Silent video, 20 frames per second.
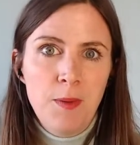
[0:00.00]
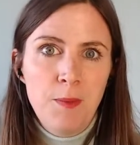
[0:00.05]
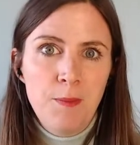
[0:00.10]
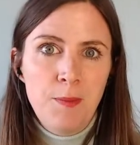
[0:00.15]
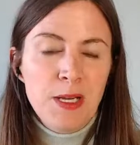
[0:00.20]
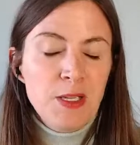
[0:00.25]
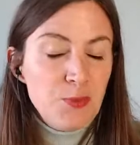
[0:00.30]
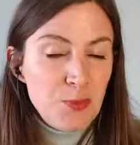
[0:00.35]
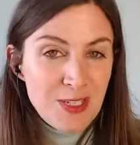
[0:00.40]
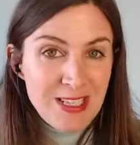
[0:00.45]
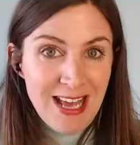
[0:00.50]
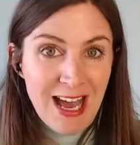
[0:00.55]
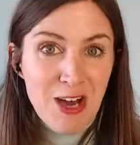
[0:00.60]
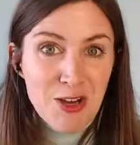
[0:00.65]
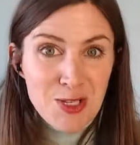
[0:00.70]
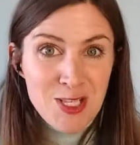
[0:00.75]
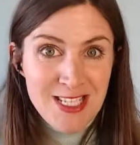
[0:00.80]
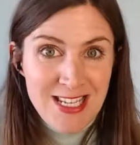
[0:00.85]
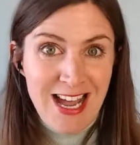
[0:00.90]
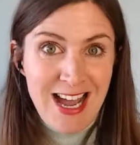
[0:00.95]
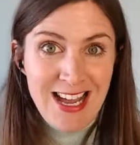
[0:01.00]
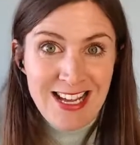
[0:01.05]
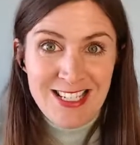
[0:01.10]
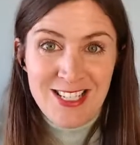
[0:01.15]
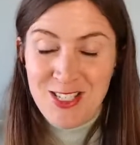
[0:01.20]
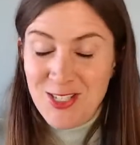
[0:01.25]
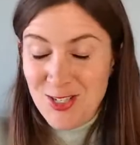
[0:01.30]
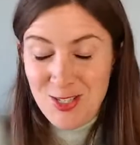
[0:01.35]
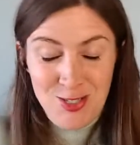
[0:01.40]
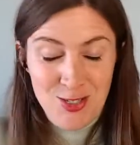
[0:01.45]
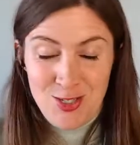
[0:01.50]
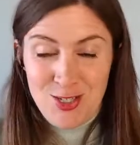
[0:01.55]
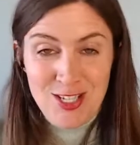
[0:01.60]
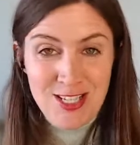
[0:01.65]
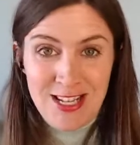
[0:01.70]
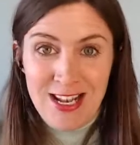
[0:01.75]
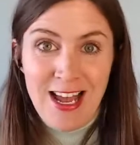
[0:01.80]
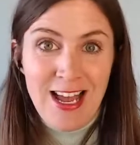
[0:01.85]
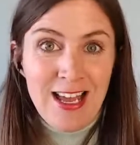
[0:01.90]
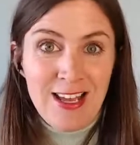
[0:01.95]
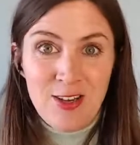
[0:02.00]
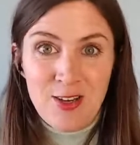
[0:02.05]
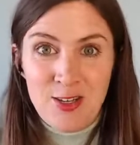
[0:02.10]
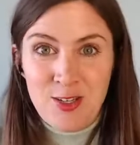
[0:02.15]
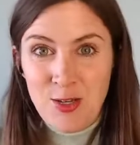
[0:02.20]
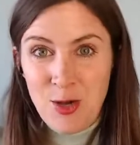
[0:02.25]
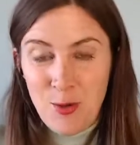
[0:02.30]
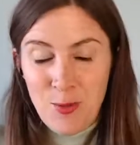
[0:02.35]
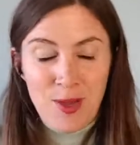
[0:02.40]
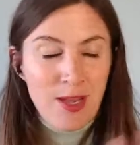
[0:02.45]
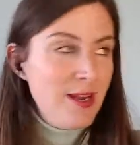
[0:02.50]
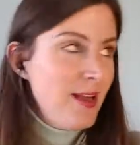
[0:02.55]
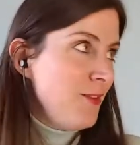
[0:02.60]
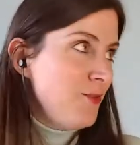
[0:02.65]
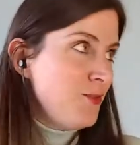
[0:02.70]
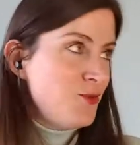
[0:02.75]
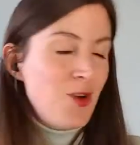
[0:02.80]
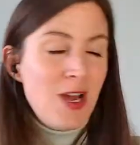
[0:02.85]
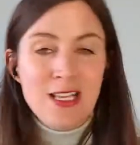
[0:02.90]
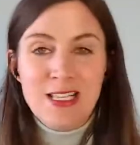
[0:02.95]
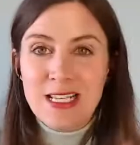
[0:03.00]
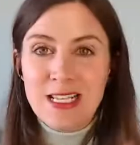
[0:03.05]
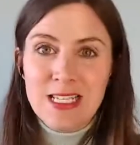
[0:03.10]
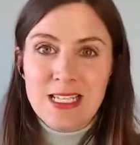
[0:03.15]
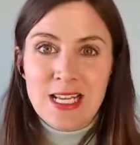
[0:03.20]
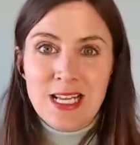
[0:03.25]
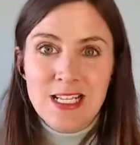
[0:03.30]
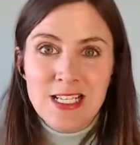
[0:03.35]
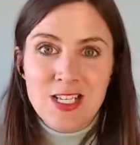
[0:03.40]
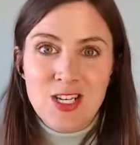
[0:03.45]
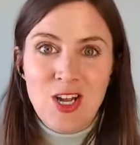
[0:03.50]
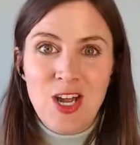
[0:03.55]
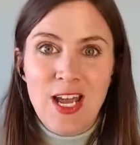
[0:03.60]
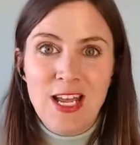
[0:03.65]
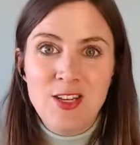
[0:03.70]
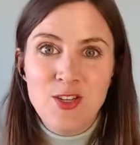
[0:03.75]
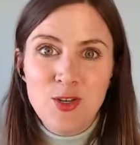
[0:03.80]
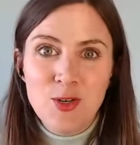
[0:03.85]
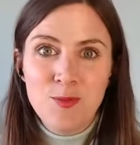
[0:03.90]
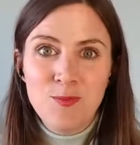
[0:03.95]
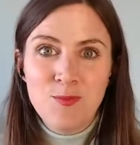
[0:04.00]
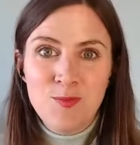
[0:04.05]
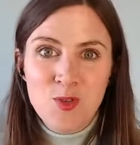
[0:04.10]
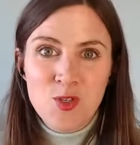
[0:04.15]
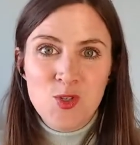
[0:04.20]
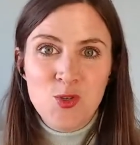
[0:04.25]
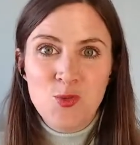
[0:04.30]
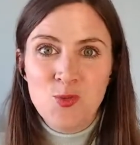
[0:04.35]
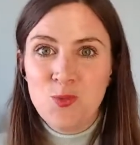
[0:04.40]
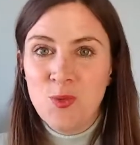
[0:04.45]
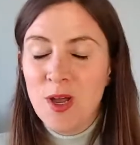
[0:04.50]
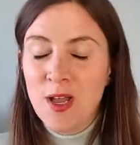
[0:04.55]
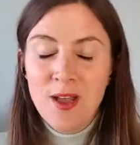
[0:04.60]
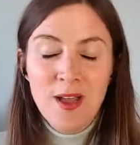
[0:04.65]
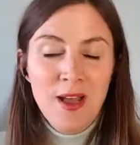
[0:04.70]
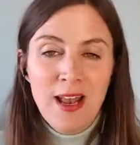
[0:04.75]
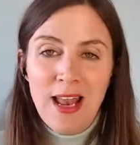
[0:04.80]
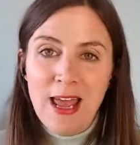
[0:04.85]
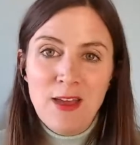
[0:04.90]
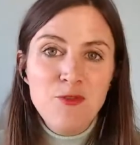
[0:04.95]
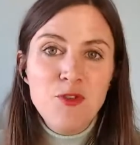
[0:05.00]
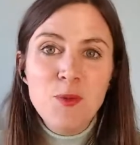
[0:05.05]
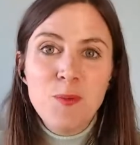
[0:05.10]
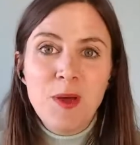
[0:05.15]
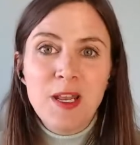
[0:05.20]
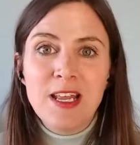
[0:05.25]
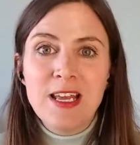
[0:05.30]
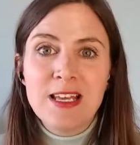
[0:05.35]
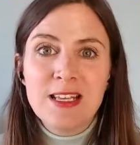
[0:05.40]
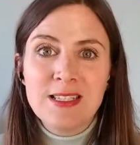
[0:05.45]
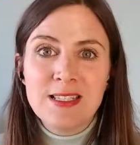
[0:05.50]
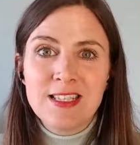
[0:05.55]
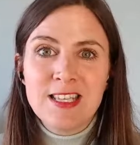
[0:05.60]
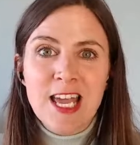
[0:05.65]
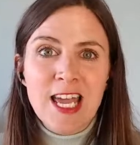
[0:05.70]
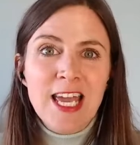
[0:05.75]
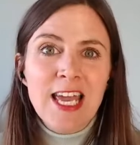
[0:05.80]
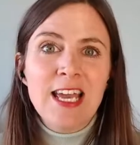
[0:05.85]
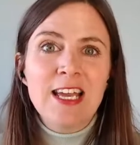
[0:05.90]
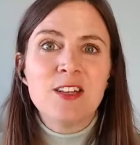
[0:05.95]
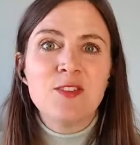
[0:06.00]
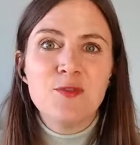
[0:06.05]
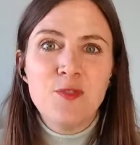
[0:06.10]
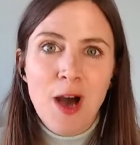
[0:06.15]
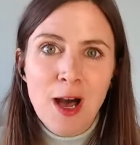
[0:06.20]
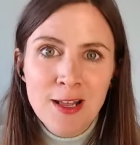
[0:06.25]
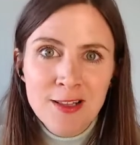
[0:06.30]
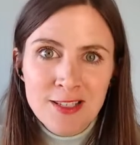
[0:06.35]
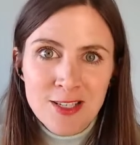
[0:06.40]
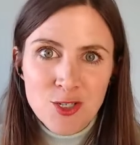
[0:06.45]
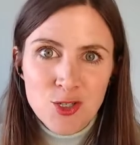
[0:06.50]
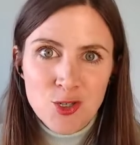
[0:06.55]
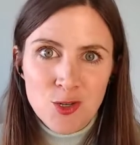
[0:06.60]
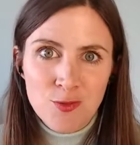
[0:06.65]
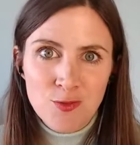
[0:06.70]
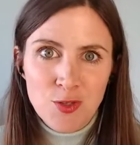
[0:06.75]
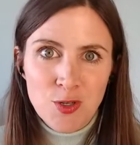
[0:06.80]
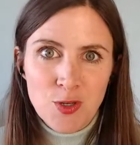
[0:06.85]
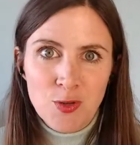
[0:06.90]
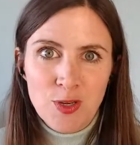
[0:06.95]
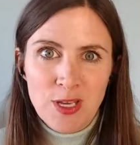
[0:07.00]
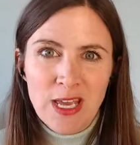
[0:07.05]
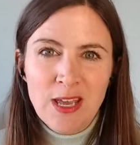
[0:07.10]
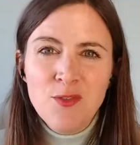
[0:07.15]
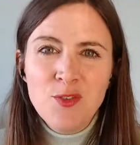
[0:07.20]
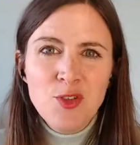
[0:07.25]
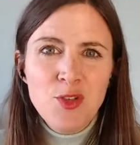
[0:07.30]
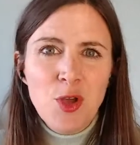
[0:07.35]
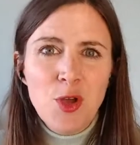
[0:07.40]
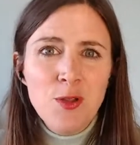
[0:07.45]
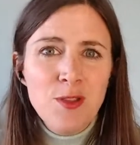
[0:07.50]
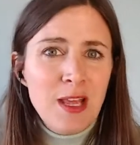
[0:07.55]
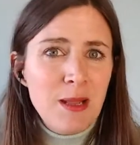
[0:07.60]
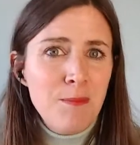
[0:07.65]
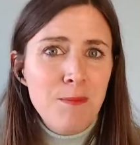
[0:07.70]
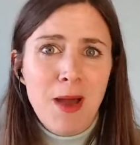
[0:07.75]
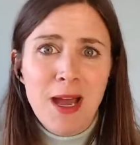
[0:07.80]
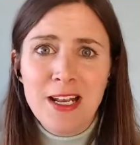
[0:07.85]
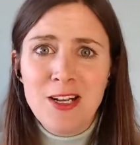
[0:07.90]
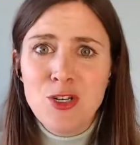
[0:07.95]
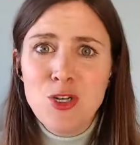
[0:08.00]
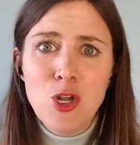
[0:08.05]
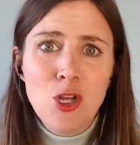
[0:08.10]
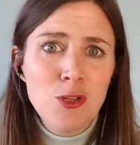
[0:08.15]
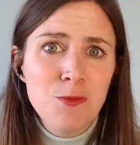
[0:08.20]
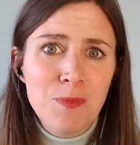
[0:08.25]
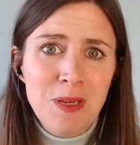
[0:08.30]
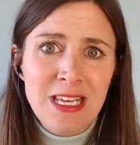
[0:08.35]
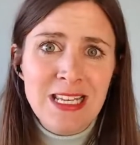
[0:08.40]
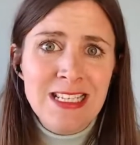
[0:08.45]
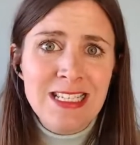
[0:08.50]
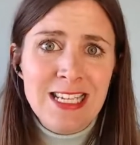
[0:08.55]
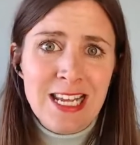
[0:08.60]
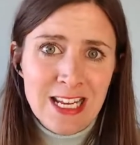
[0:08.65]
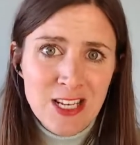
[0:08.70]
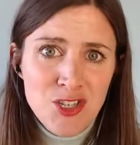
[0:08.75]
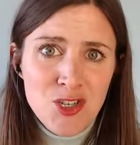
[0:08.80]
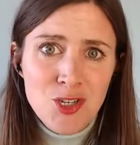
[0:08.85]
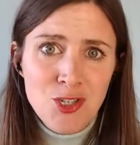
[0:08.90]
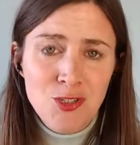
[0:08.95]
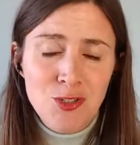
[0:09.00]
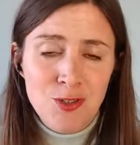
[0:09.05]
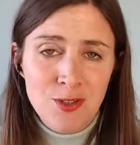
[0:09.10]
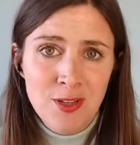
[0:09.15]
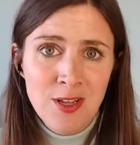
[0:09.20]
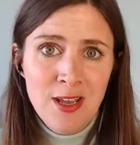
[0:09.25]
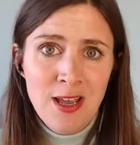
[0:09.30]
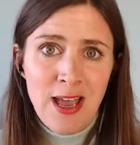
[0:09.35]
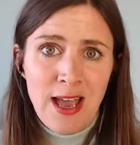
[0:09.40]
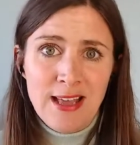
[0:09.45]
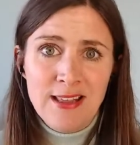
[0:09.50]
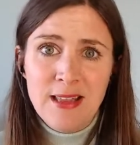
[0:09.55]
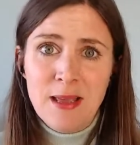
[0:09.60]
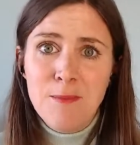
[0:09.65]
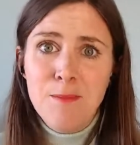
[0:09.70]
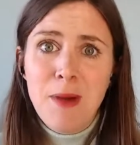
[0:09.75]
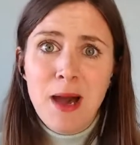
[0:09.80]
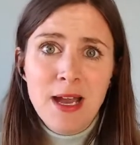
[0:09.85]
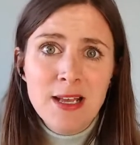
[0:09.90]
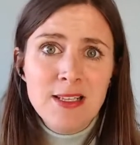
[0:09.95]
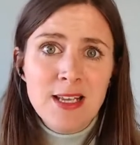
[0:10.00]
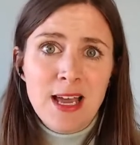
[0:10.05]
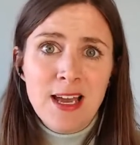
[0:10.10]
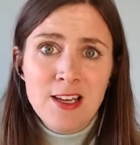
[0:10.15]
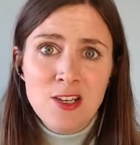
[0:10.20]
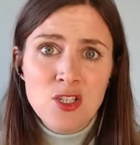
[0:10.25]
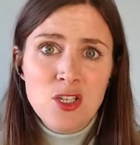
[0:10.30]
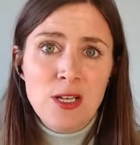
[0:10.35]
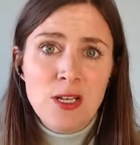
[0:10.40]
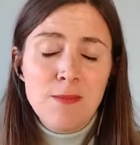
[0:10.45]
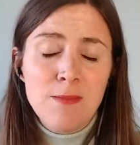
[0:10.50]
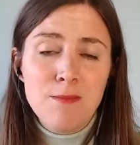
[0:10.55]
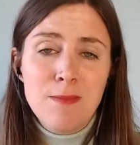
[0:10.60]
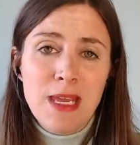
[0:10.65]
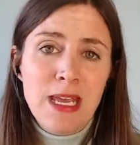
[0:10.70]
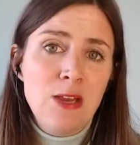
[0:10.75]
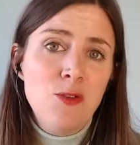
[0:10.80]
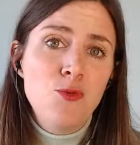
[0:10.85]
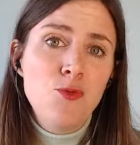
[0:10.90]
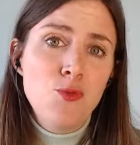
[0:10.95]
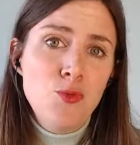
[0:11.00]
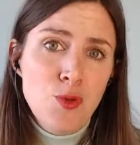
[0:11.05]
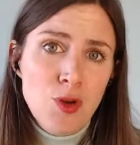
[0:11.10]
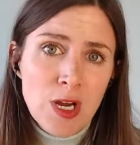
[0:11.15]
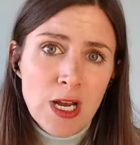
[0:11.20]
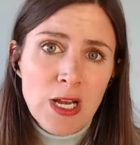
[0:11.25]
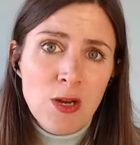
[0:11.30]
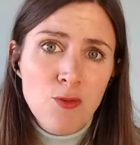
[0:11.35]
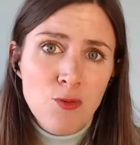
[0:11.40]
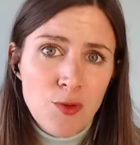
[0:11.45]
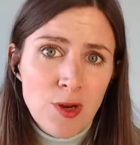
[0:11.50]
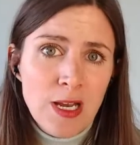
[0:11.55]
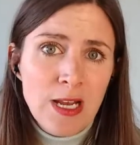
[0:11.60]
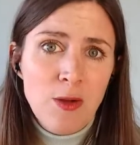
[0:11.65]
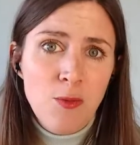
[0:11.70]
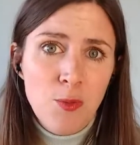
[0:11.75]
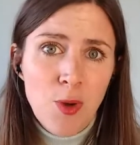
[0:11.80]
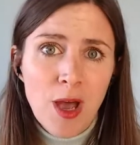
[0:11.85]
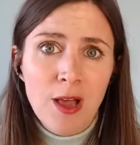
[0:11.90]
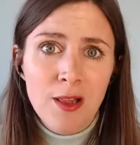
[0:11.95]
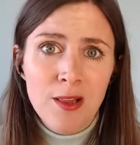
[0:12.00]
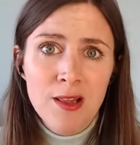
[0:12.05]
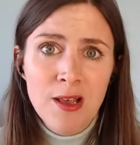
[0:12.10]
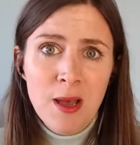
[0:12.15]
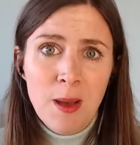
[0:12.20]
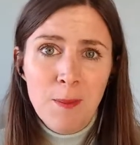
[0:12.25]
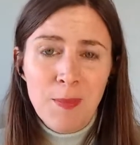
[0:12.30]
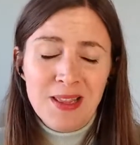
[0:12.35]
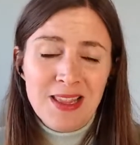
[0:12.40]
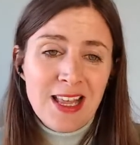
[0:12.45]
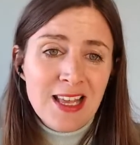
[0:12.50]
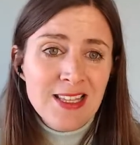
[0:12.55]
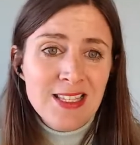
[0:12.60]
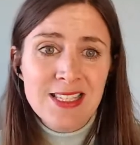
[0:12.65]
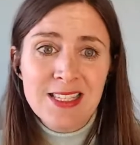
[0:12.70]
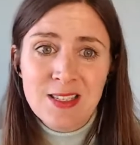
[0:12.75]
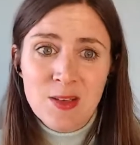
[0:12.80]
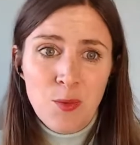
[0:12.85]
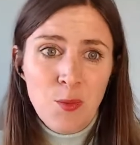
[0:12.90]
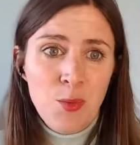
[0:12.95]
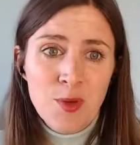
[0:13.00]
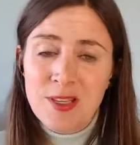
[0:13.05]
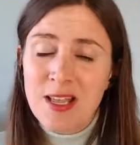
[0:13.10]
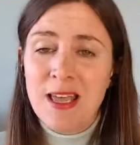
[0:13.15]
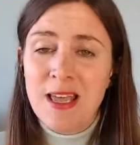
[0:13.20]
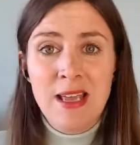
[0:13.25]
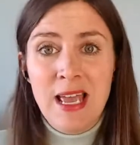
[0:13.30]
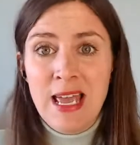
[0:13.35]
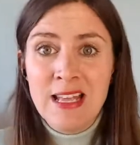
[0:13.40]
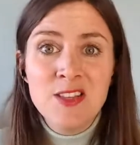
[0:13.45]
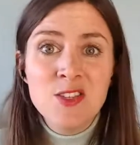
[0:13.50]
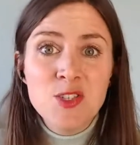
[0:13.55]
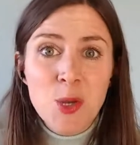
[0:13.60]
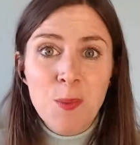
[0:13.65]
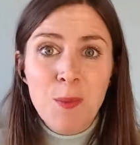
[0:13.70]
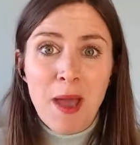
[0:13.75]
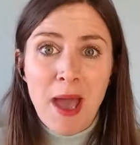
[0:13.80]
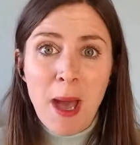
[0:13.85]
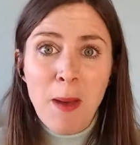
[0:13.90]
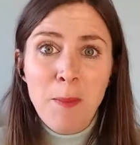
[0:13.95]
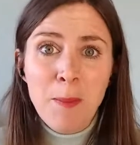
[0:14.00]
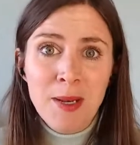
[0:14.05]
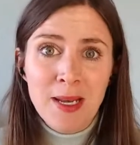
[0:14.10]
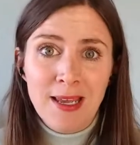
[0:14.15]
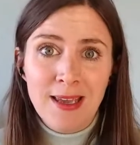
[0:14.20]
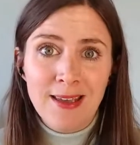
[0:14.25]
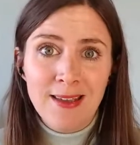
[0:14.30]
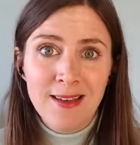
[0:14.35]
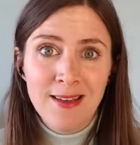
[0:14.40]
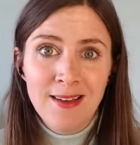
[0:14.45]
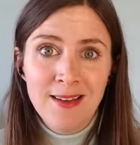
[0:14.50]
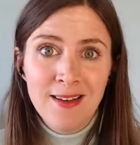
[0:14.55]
But without that, you're just like going left, right, and center, and everybody is taking advantage of you, even though that might not be intentional, and they might actually mean really, really well. But that's what ends up happening.